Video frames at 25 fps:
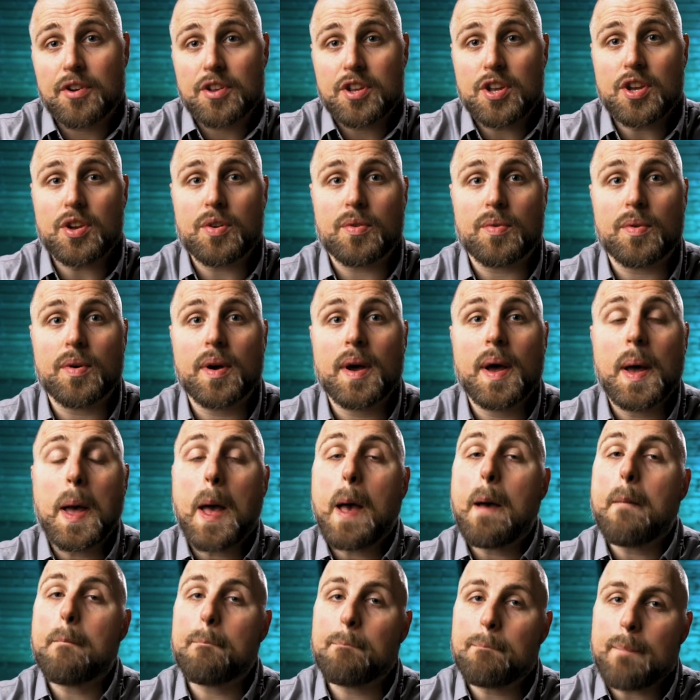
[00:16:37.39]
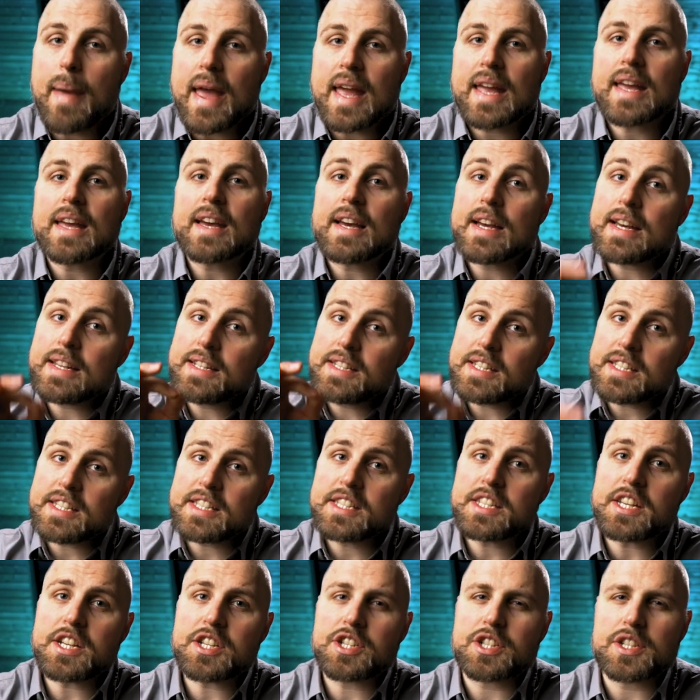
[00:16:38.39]
you, make a
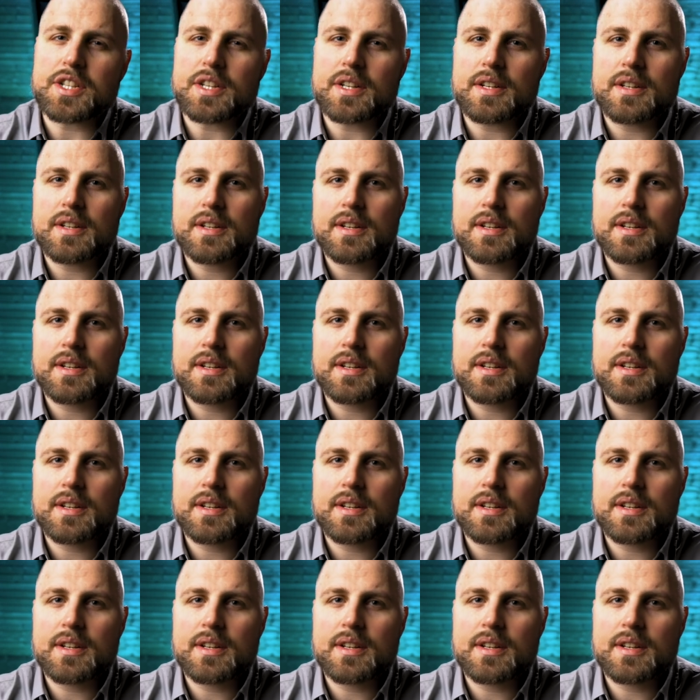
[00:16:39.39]
decision.